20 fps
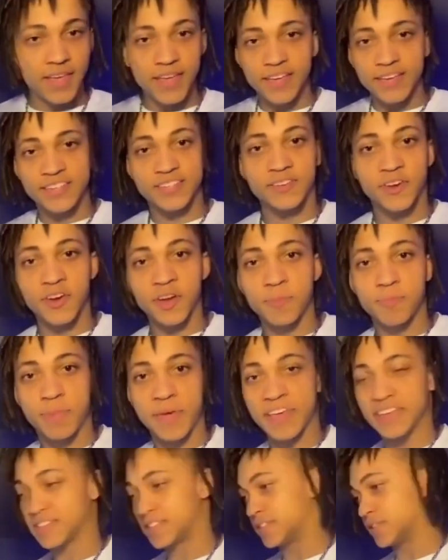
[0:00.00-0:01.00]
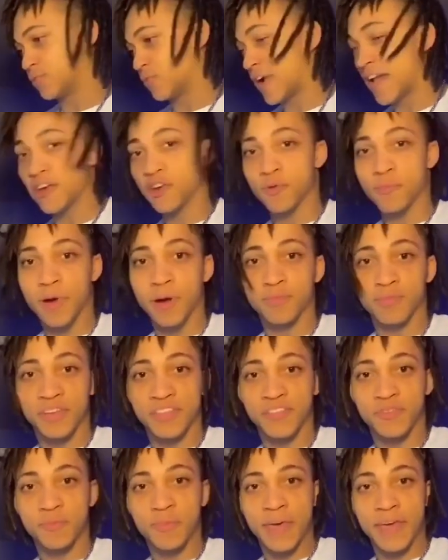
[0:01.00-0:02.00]
started pissing right on my
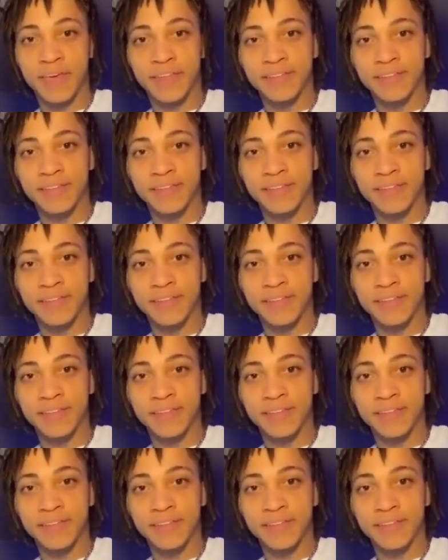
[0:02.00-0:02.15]
brother's bed.